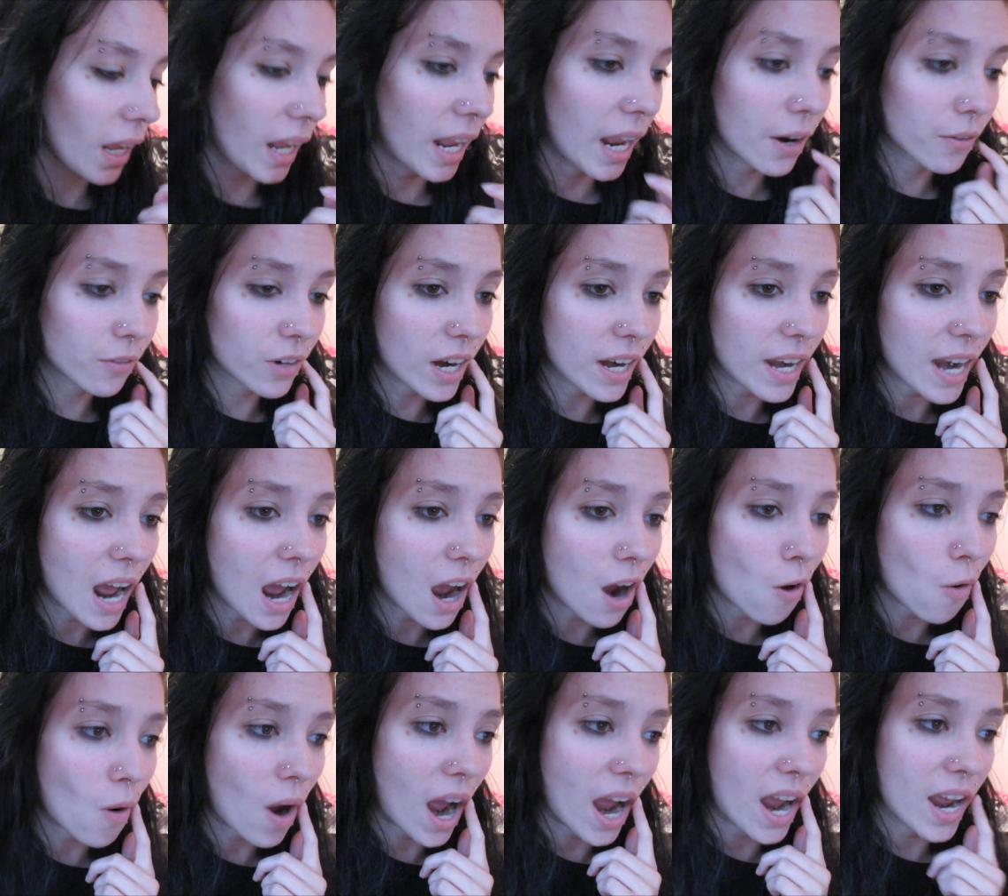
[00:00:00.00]
And right
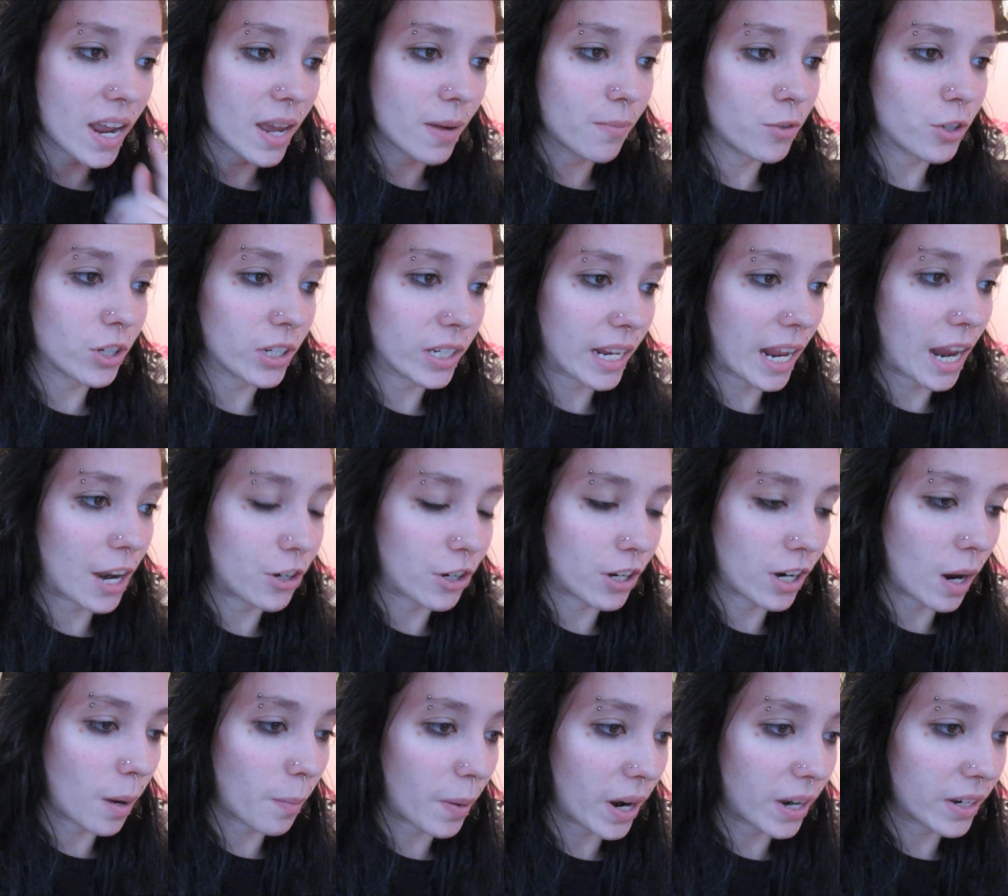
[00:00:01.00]
now I am just
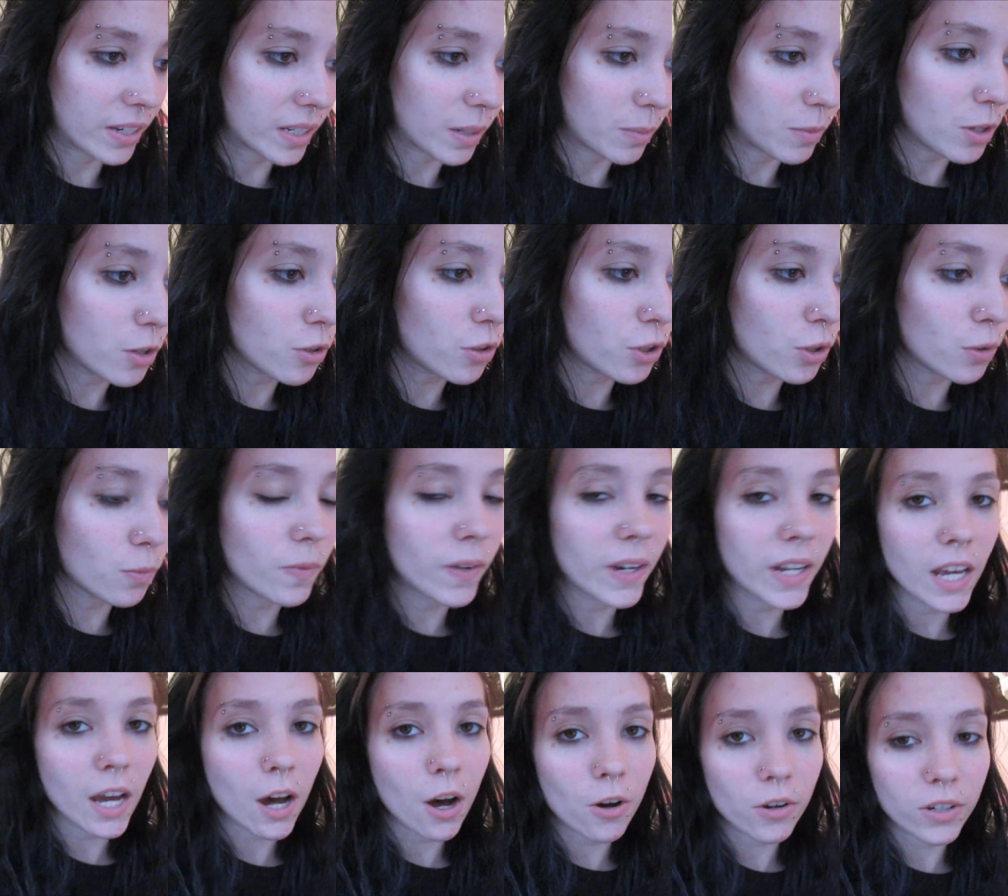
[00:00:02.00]
catching up on some YouTube
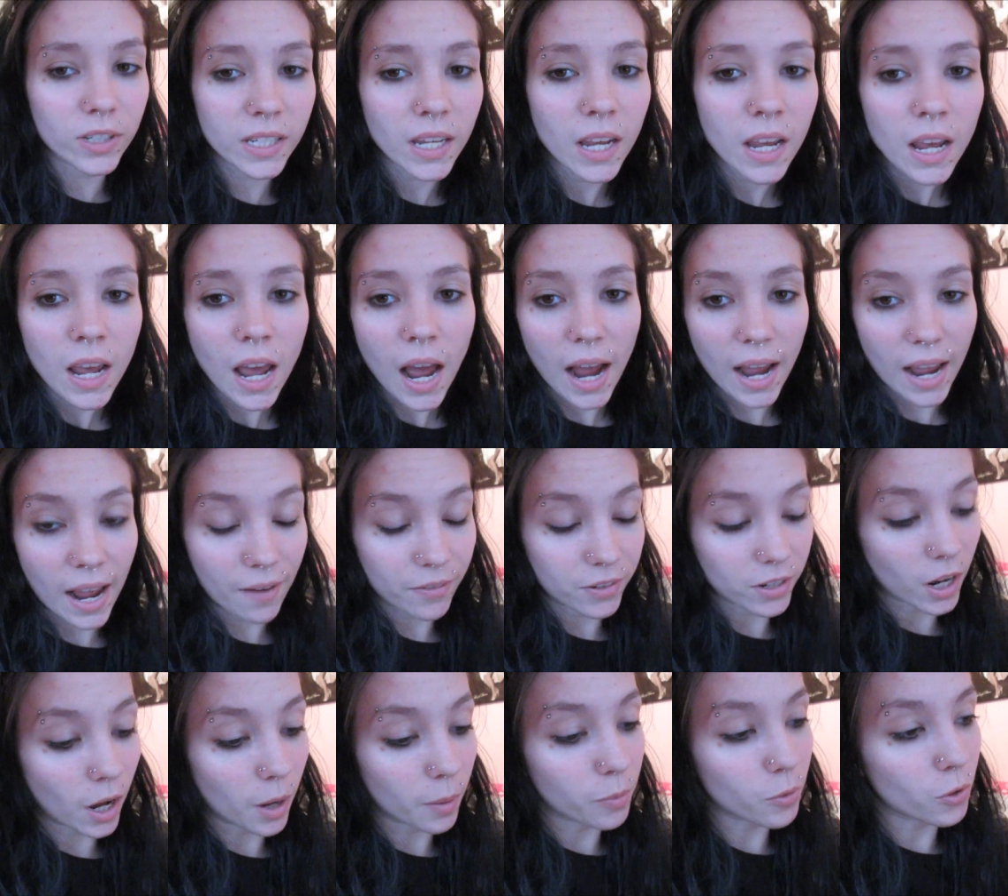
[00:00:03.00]
videos I
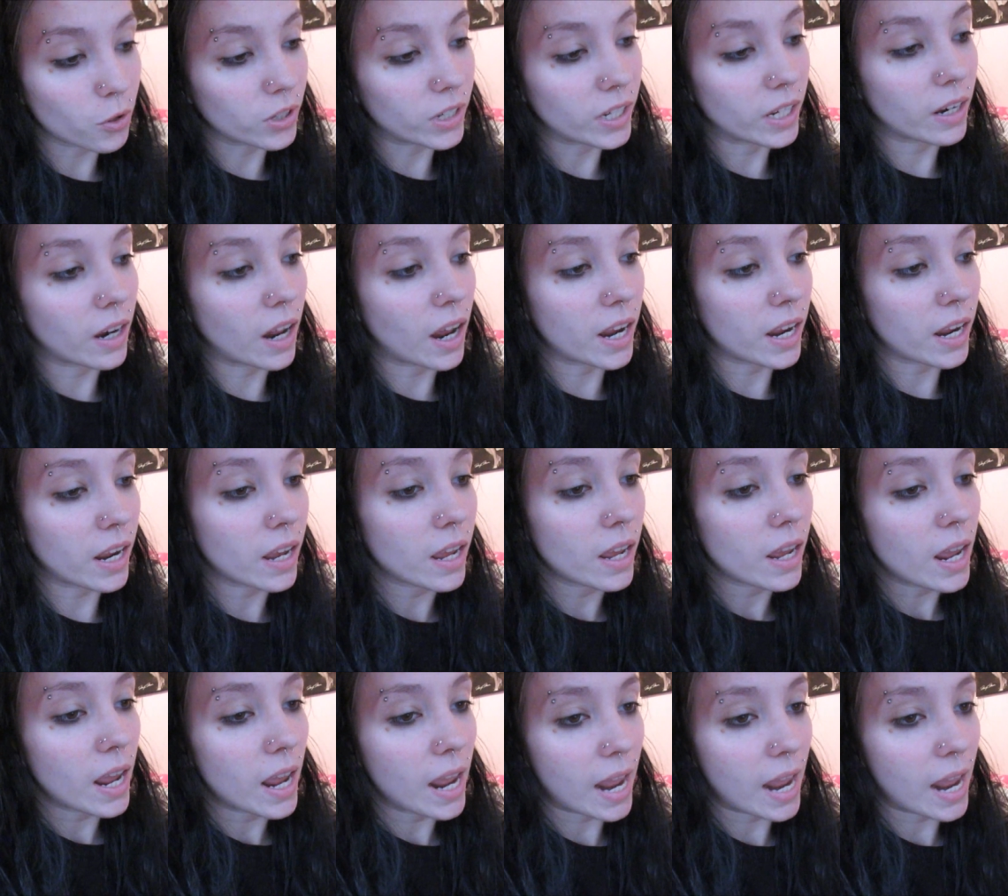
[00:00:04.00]
have to upload tonight.